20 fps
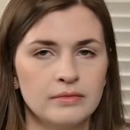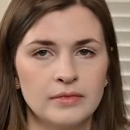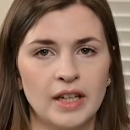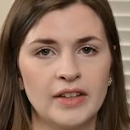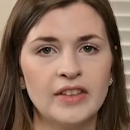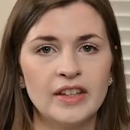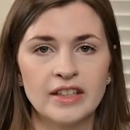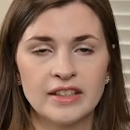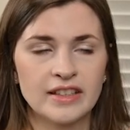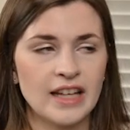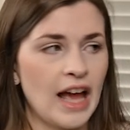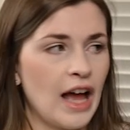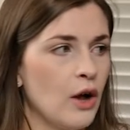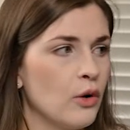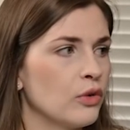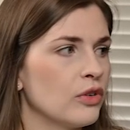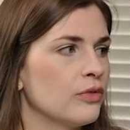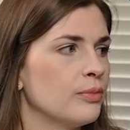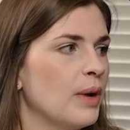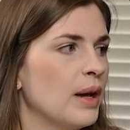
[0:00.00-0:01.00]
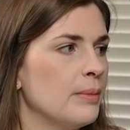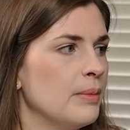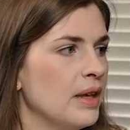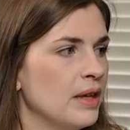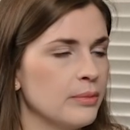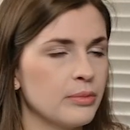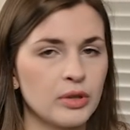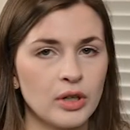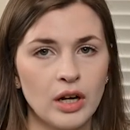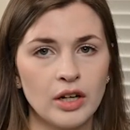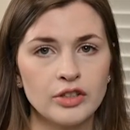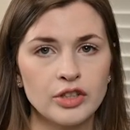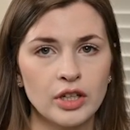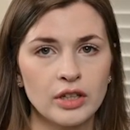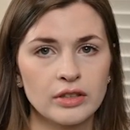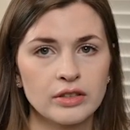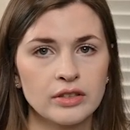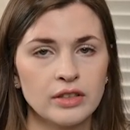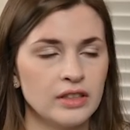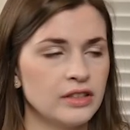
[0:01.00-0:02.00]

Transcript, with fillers: And then it's out of my main projects.